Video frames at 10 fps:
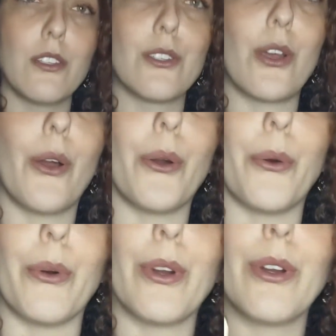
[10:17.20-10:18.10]
So,
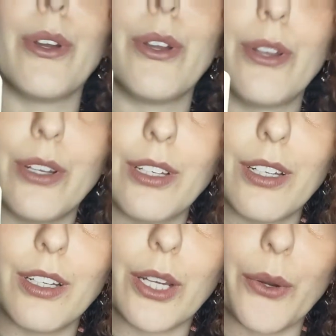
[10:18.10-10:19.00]

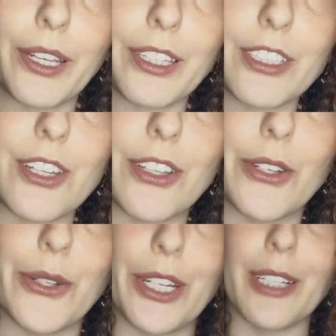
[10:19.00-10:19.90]
going into
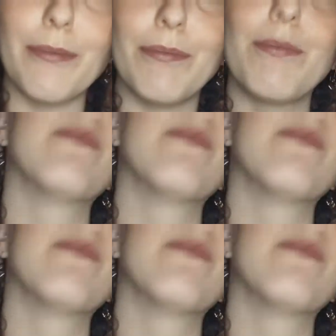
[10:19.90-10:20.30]
the new year,